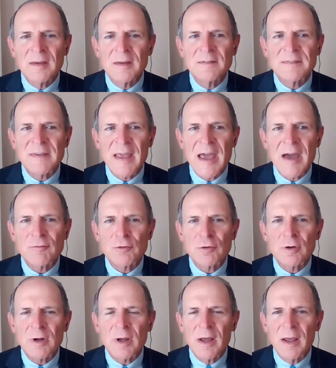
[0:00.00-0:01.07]
is
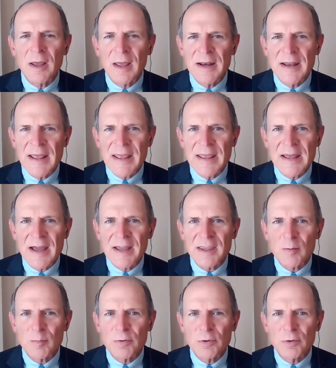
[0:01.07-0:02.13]
after an AI
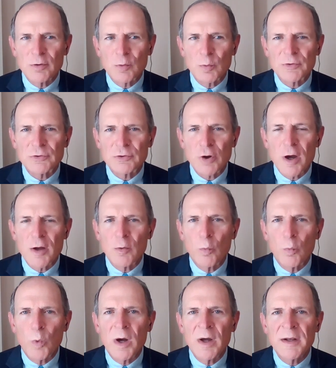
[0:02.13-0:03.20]
computer was taught
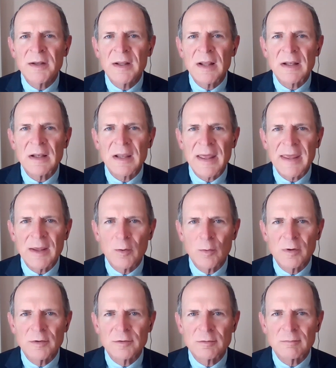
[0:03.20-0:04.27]
one
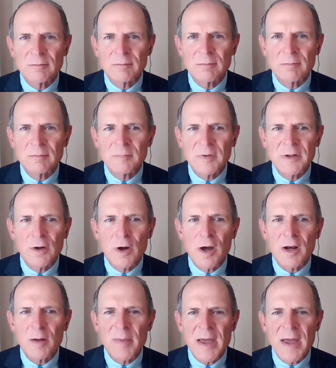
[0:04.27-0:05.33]
language, it
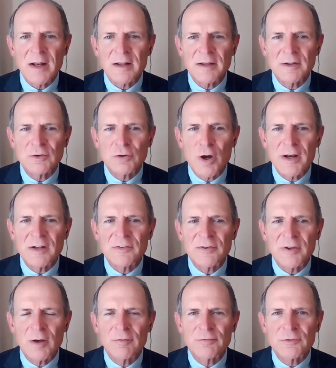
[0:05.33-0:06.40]
automatically taught
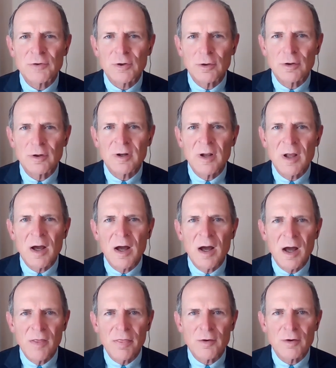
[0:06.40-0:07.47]
itself to learn
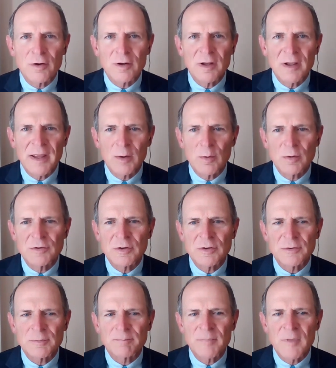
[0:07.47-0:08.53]
other
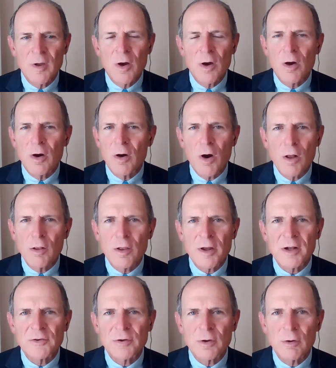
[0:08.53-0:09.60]
languages, all
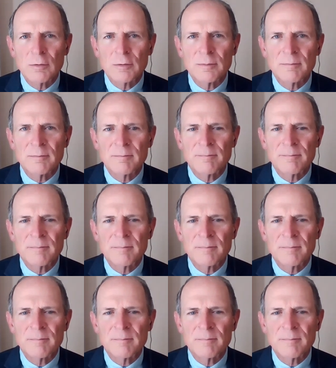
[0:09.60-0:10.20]
on its own.